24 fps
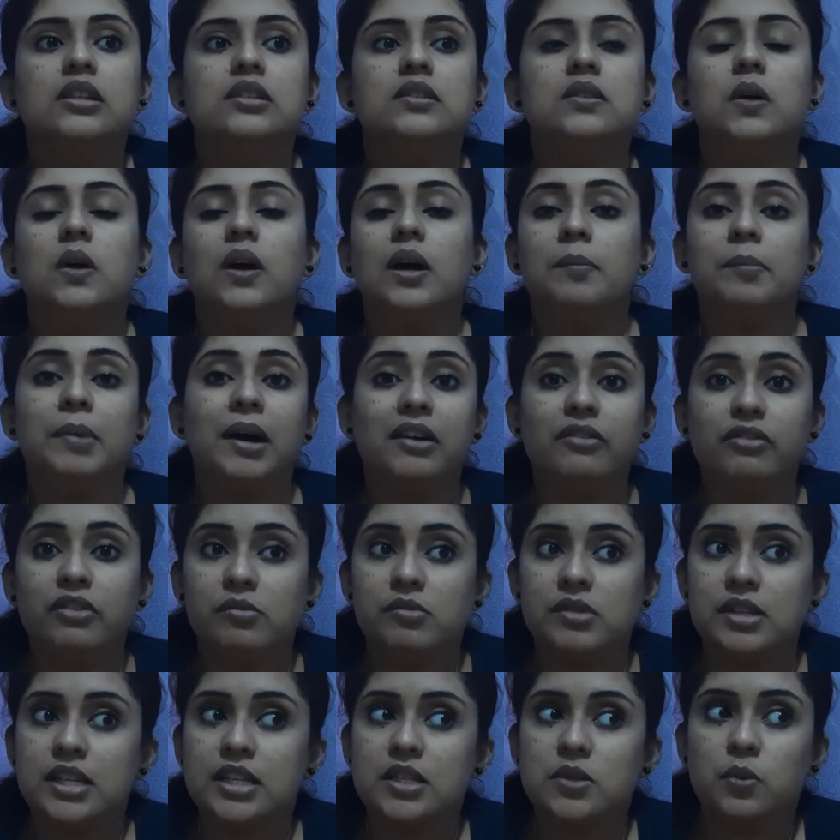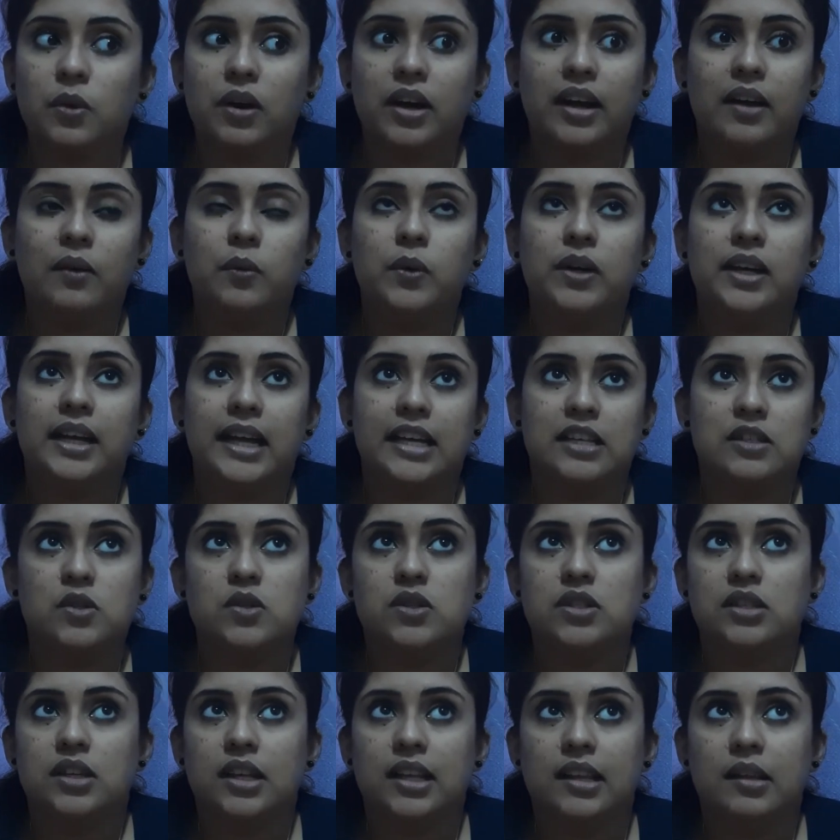so apart from this, what I would like to
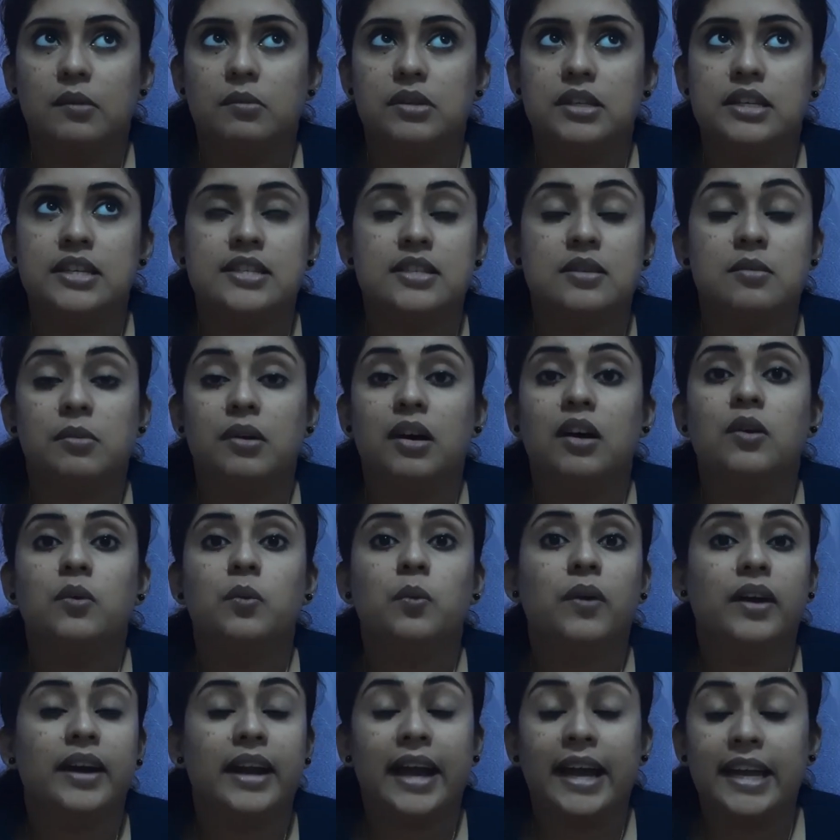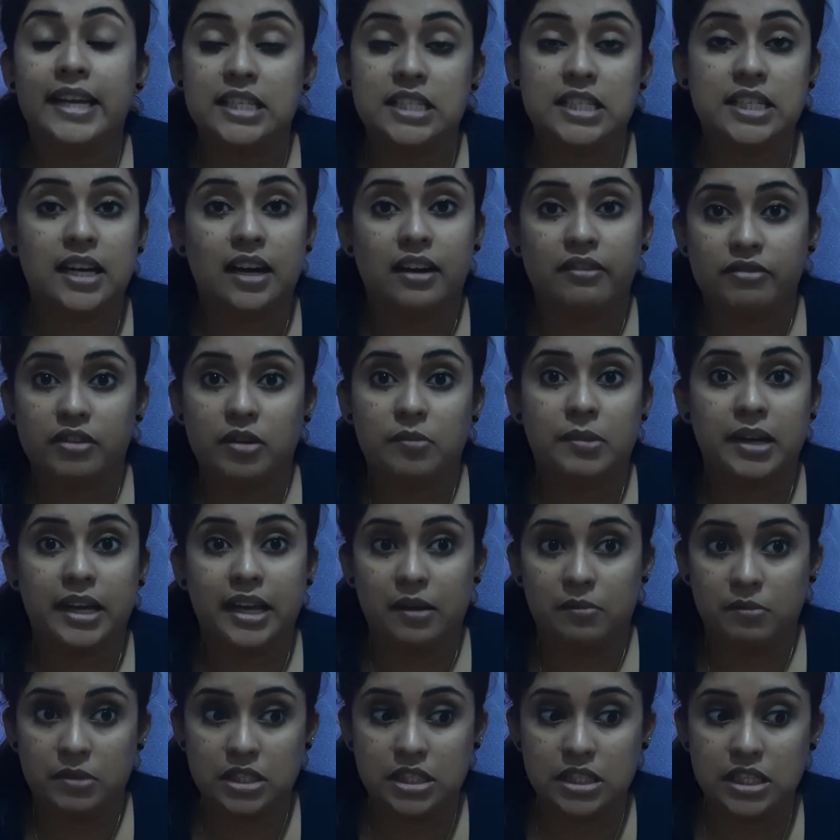tell is about what I did after my
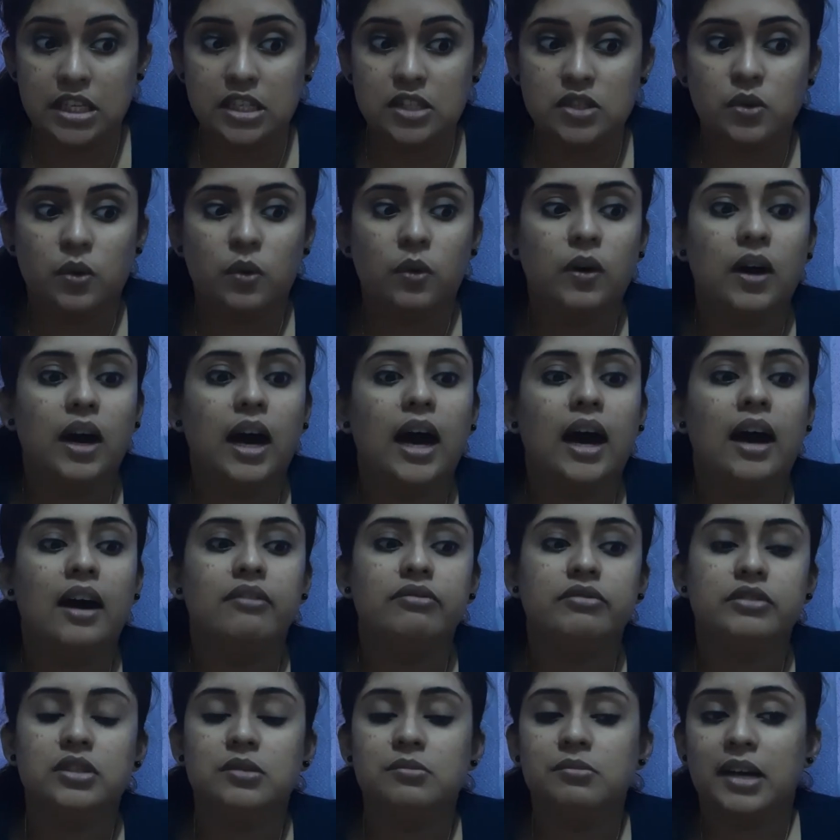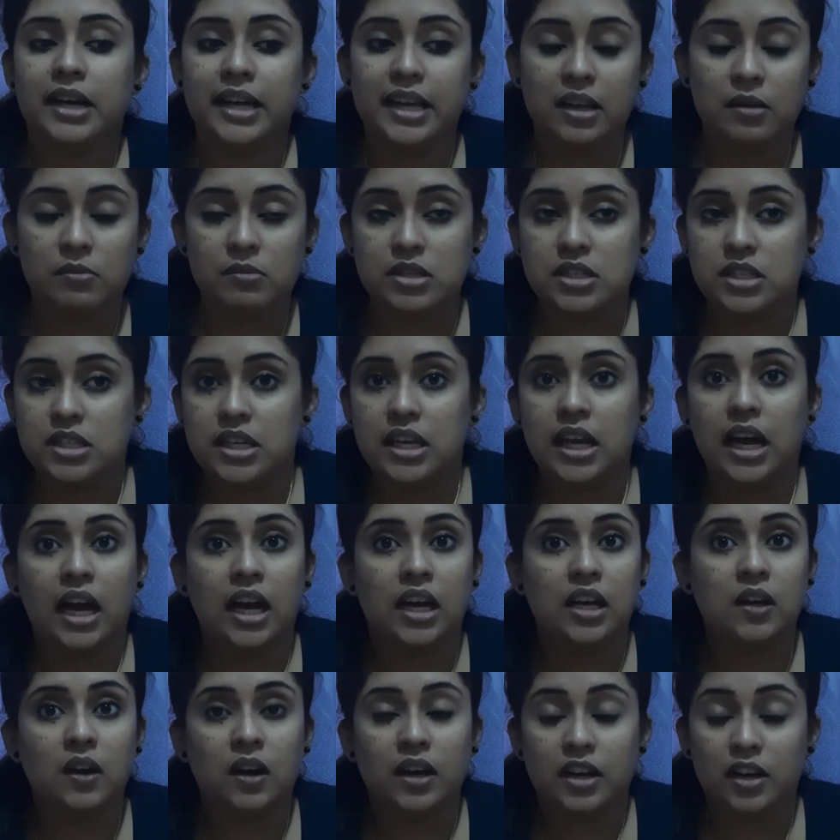M.Sc. So after my M.Sc,
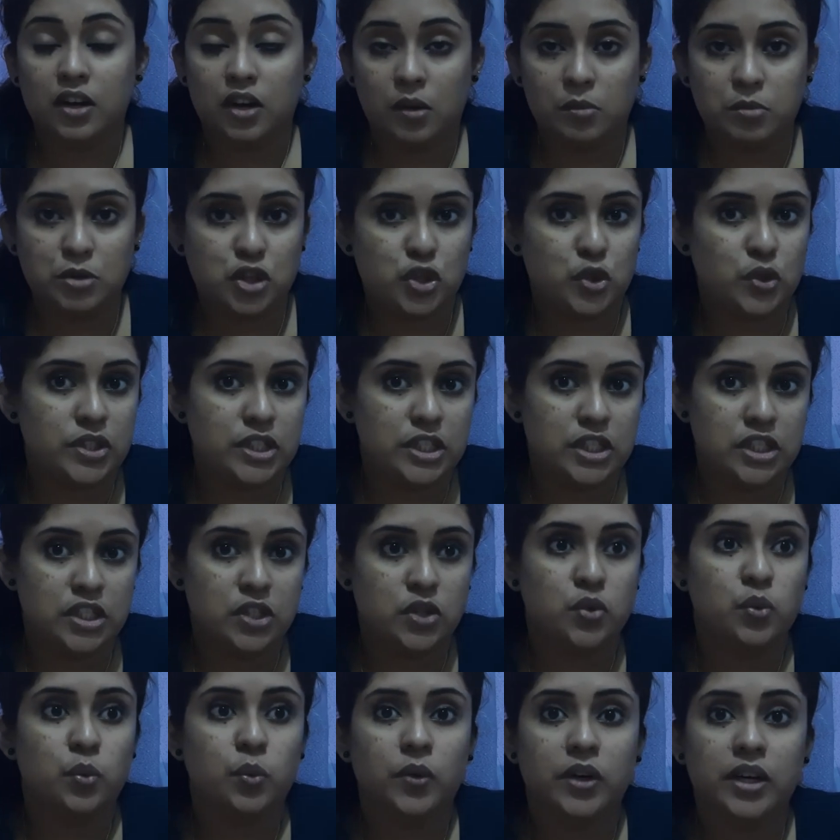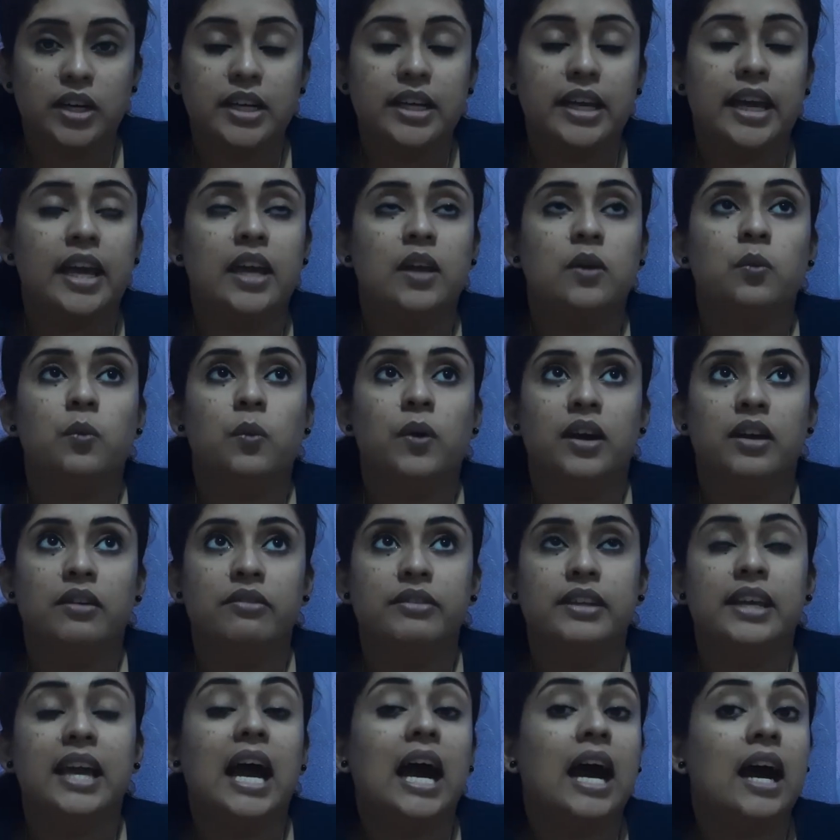I got an opportunity to work in one of
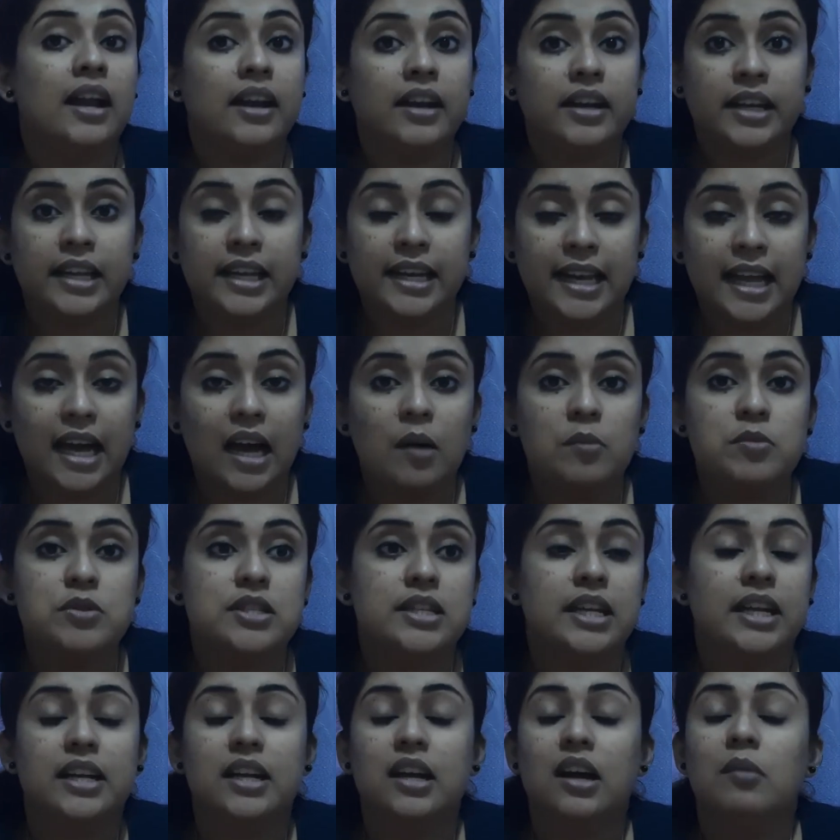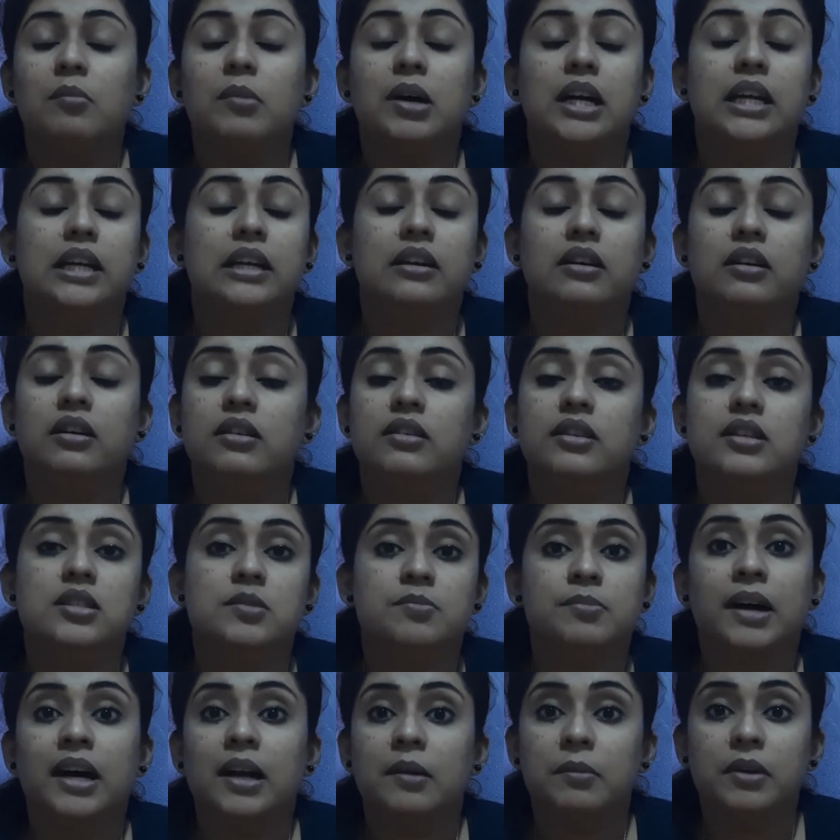the R&D labs that come under the
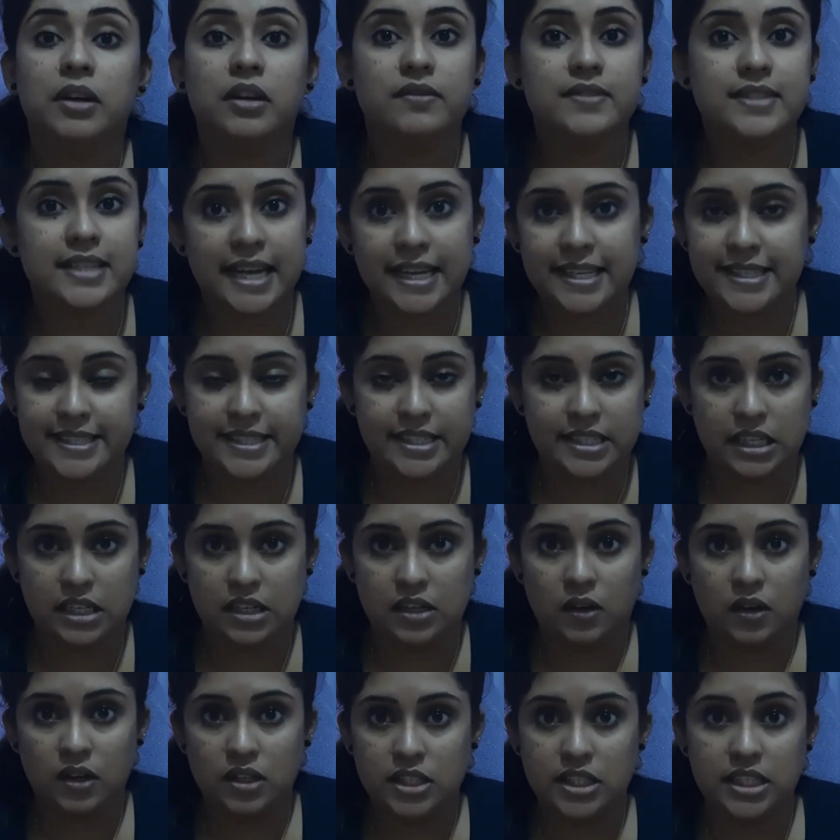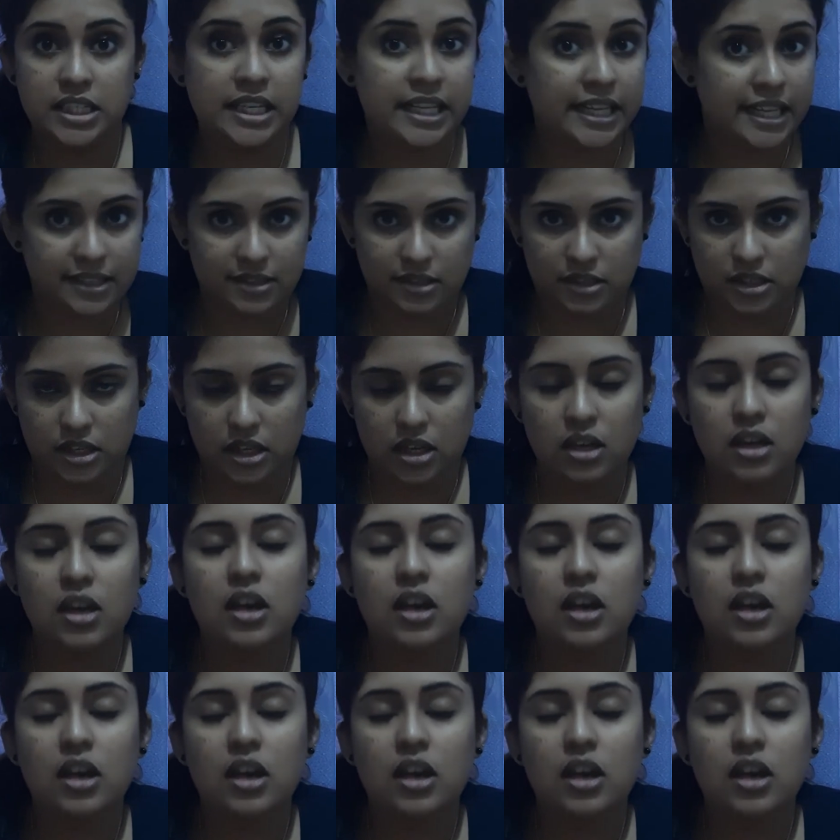Department of Science and Technology, DST.